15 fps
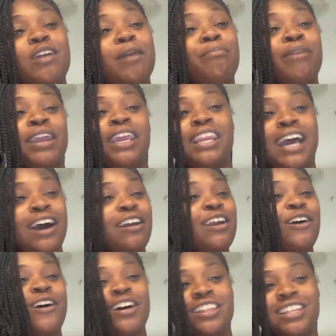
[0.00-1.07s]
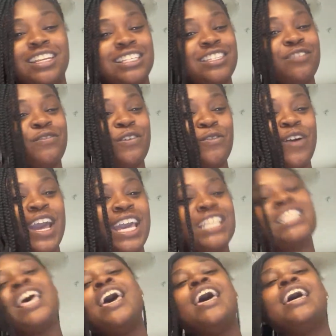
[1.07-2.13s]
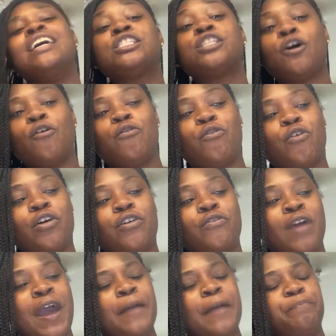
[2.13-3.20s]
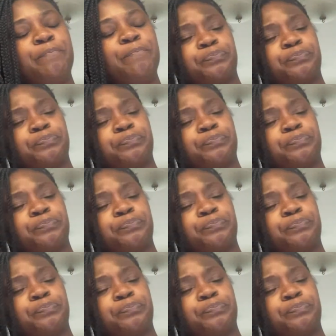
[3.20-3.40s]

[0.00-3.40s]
They break it down in all of these different ways and so forth, right?